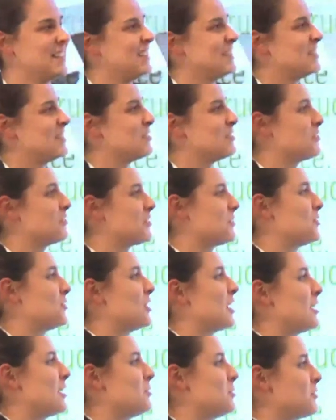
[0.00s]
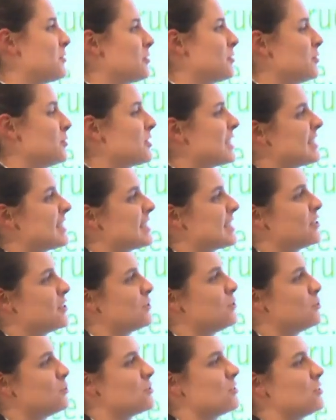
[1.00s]
So first of all, I work for an organization
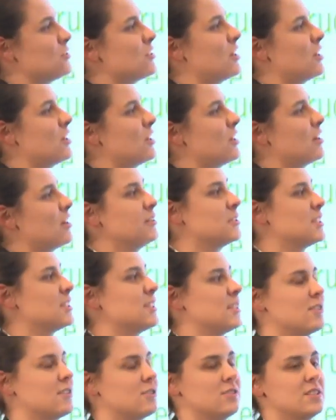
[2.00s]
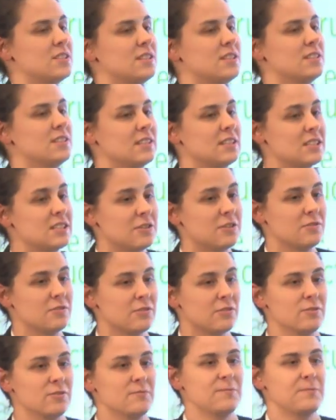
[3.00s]
called Zutari, which is a consulting
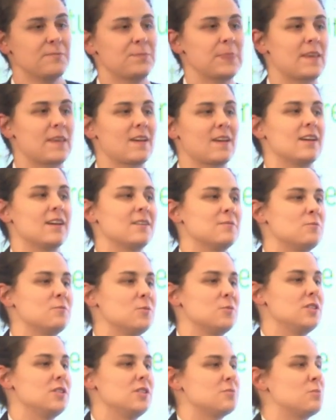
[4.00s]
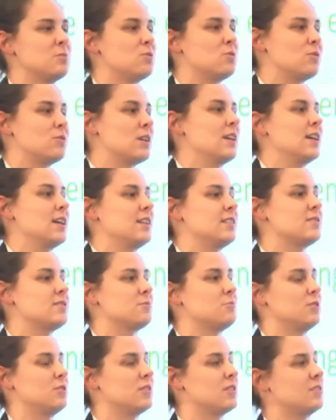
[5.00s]
engineering firm. We support clients
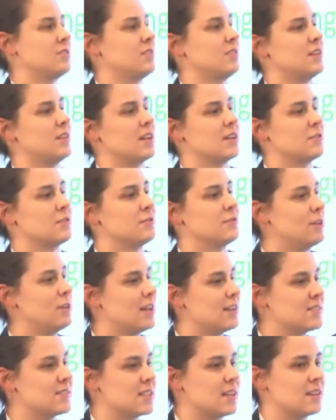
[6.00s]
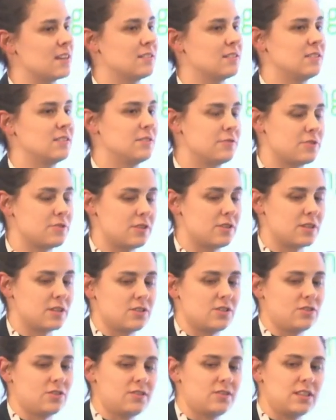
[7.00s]
with like full life cycle infrastructure
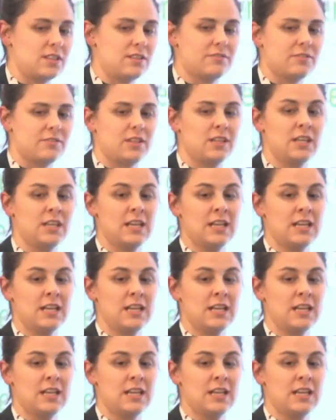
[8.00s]
service delivery.